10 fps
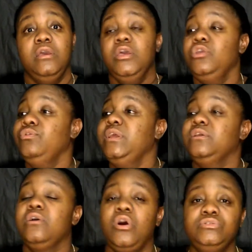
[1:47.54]
You need
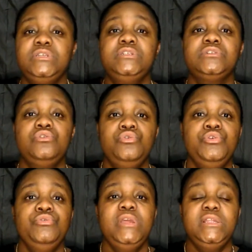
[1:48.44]
to go to the school.
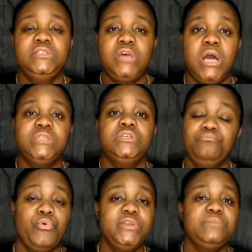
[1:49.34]
You need to talk to the
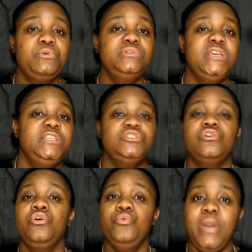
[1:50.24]
principal, teacher,
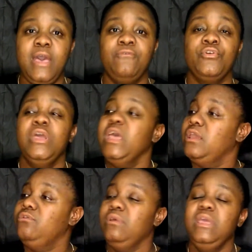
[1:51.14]
or whoever.
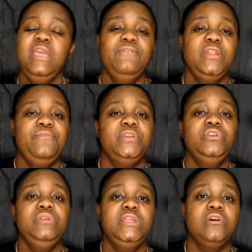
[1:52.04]
Even if
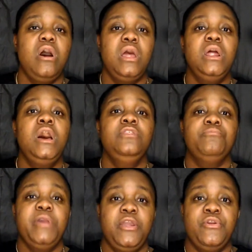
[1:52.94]
you need to call the other
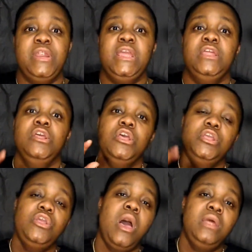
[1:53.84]
parent in.
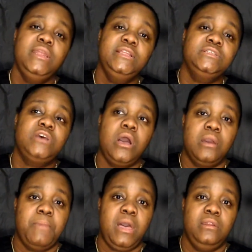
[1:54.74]
Y'all need to talk
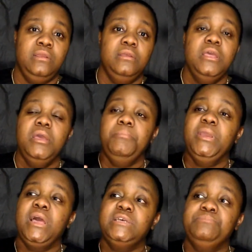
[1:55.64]
about it.
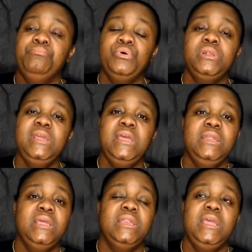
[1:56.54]
Because bullying
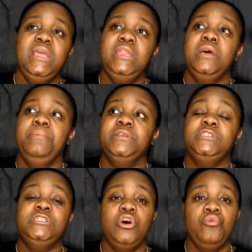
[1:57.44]
can end up in
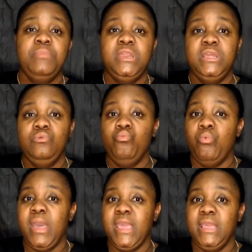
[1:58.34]
so many
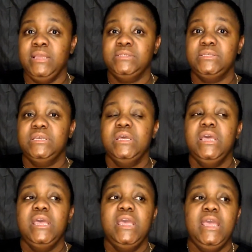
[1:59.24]
ways.
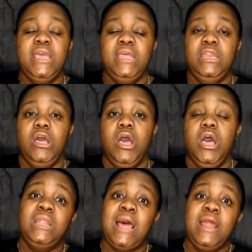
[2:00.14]
And
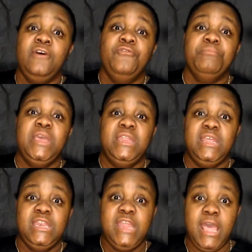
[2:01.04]
a lot of them end
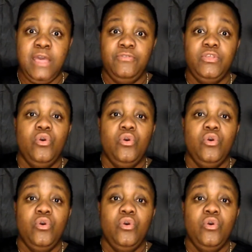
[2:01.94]
in death